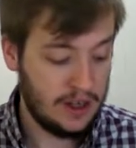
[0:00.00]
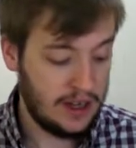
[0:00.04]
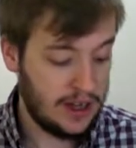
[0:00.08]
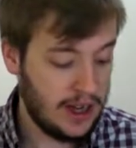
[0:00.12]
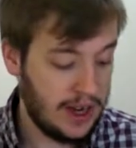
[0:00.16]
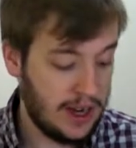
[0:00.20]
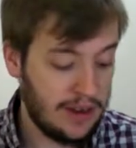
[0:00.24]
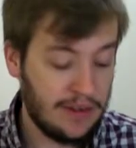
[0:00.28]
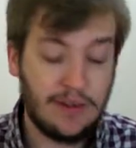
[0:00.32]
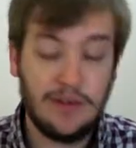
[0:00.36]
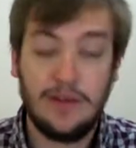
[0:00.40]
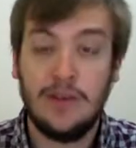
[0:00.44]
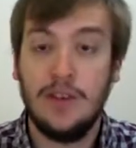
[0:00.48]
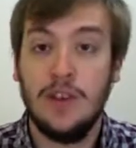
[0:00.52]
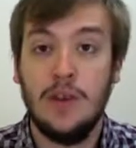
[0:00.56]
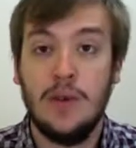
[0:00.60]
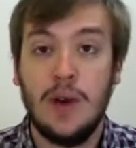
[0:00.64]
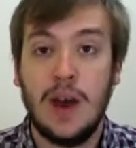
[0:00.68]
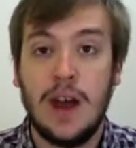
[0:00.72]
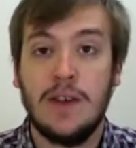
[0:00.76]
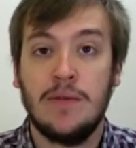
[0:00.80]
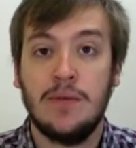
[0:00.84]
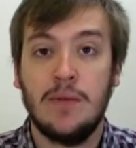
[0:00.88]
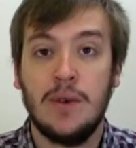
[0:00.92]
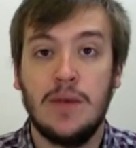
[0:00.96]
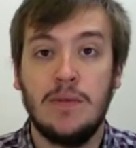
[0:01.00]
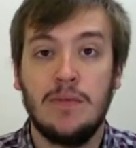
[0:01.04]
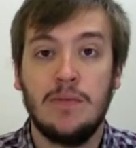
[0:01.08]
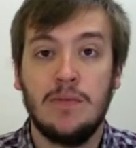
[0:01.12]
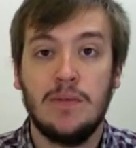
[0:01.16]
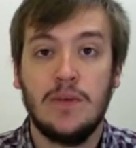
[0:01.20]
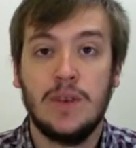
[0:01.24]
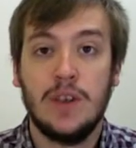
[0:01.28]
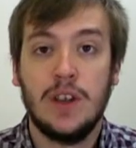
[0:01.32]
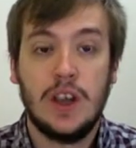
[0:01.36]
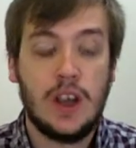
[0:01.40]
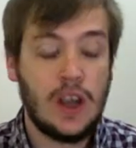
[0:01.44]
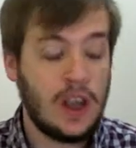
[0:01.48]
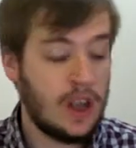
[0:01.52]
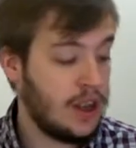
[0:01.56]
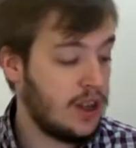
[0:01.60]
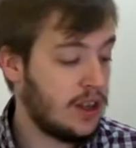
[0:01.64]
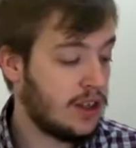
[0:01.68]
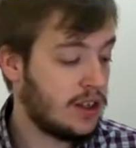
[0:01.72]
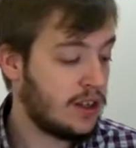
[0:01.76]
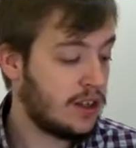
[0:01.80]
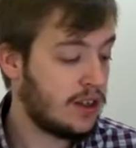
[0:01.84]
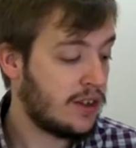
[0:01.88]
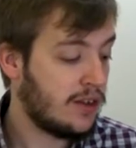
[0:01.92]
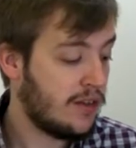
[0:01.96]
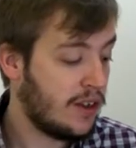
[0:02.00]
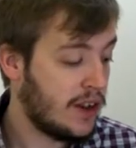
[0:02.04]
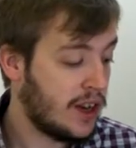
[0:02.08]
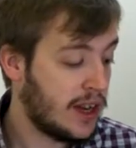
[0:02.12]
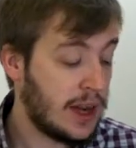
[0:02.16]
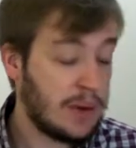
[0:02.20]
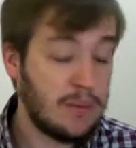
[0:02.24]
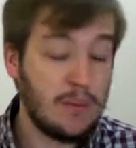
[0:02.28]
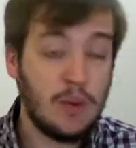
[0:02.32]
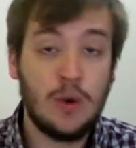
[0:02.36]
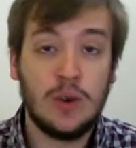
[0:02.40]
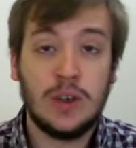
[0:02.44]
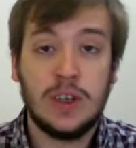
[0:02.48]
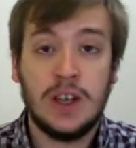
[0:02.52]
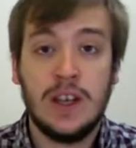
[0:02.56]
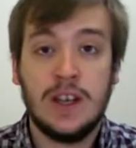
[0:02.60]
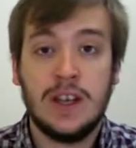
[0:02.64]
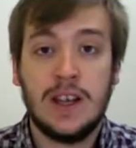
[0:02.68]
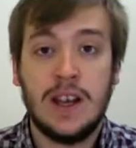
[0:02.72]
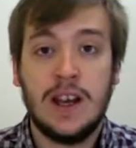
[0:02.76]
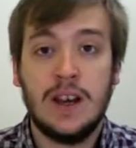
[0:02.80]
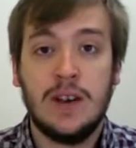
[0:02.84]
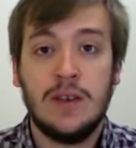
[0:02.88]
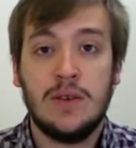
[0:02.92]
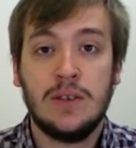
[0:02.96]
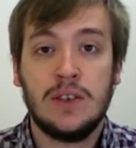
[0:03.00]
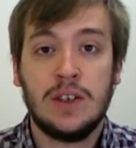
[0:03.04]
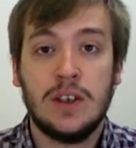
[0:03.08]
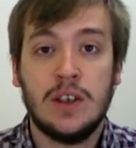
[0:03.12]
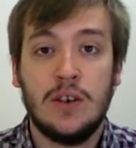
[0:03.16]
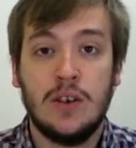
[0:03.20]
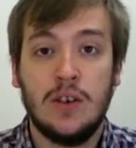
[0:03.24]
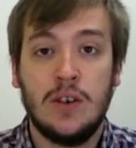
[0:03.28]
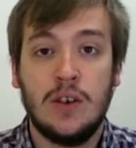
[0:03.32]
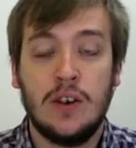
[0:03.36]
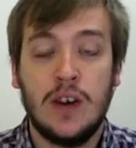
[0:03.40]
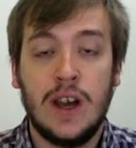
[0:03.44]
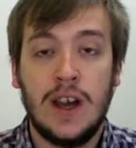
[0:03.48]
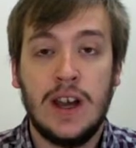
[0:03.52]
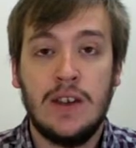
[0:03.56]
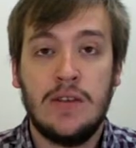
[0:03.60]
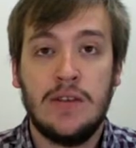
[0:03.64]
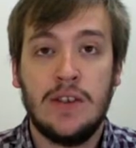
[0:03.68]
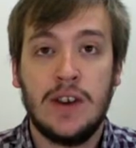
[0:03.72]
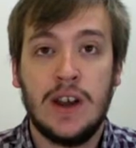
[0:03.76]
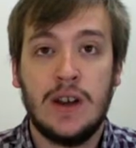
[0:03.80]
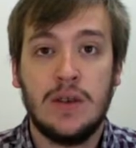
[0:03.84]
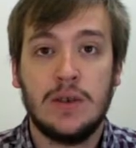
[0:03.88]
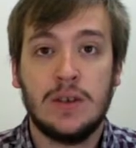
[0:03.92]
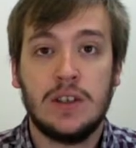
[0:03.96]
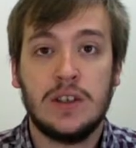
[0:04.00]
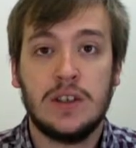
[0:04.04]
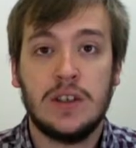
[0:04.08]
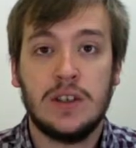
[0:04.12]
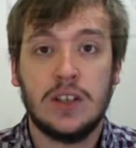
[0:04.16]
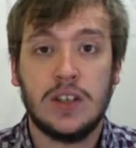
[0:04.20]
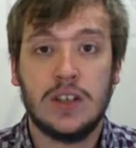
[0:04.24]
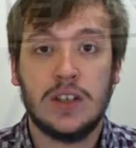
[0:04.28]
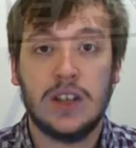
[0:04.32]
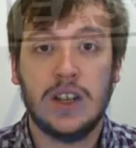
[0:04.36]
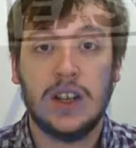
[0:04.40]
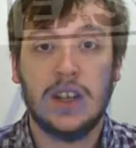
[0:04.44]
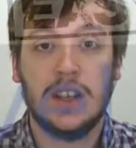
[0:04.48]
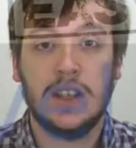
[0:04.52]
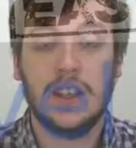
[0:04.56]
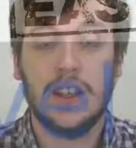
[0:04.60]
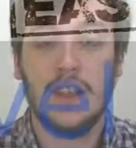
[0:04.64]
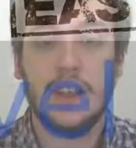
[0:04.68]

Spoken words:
if you have one. So to find out more details or anything else, just click the